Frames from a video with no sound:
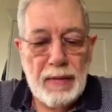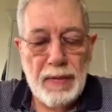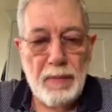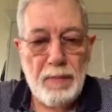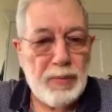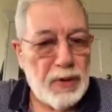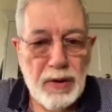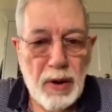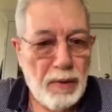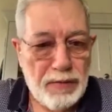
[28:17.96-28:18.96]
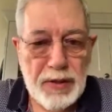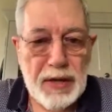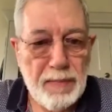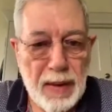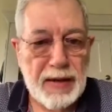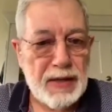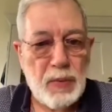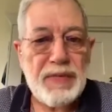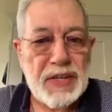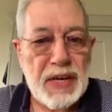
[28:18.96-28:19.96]
that people don't go off the deep end, as
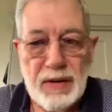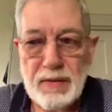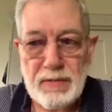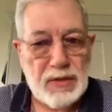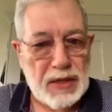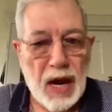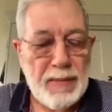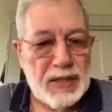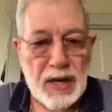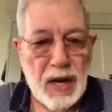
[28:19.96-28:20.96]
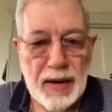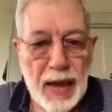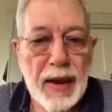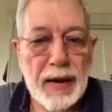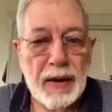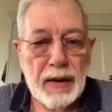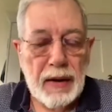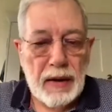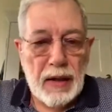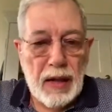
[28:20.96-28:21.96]
we've seen time and time again?
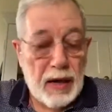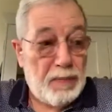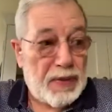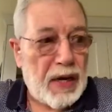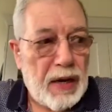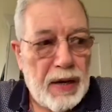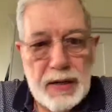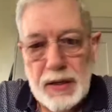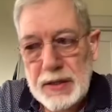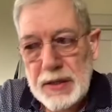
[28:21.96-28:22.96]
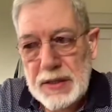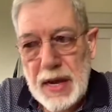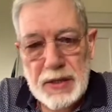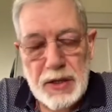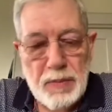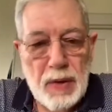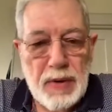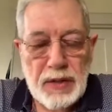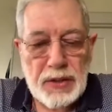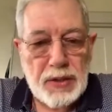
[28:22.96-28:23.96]
And particularly as it stands at the
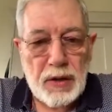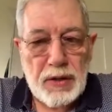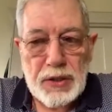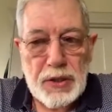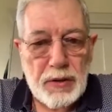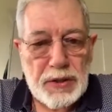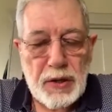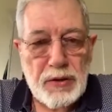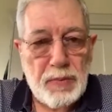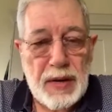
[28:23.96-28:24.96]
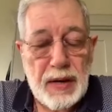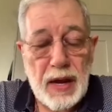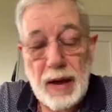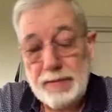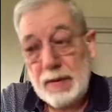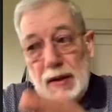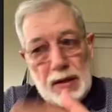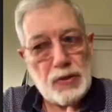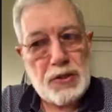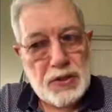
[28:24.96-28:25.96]
moment on social media,
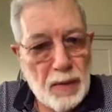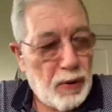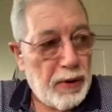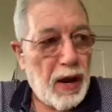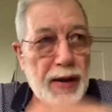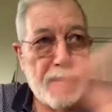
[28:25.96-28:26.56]
just to that point,